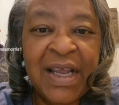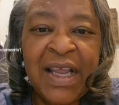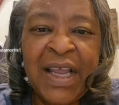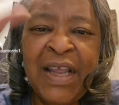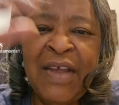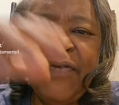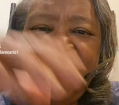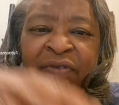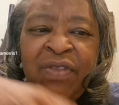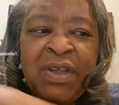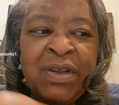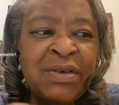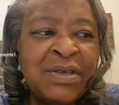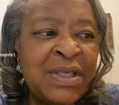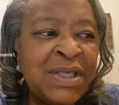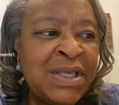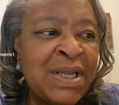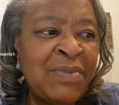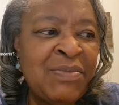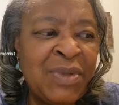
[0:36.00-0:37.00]
If there's
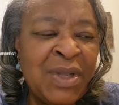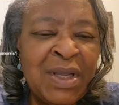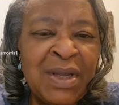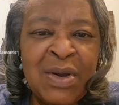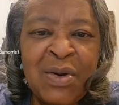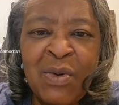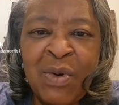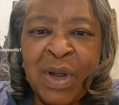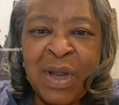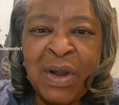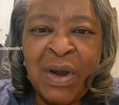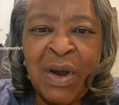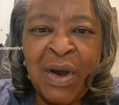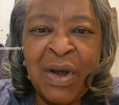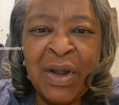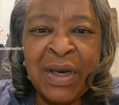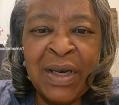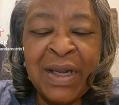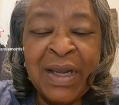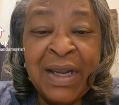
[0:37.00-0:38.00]
something going
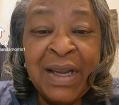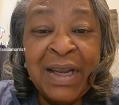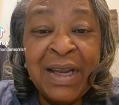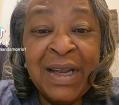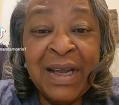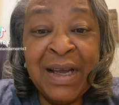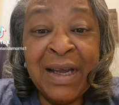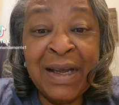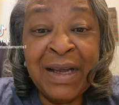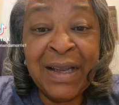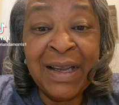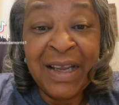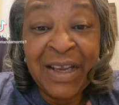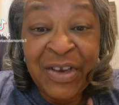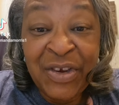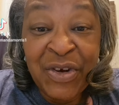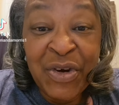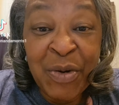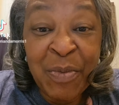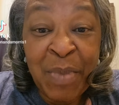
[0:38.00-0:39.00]
on uh, in
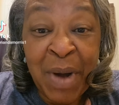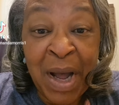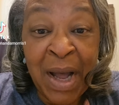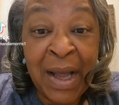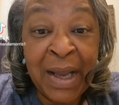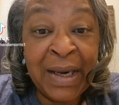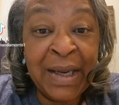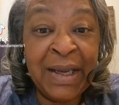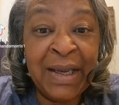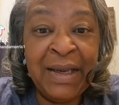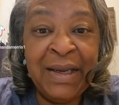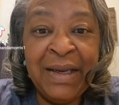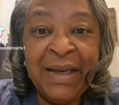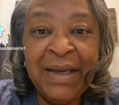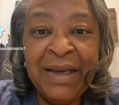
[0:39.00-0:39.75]
your body,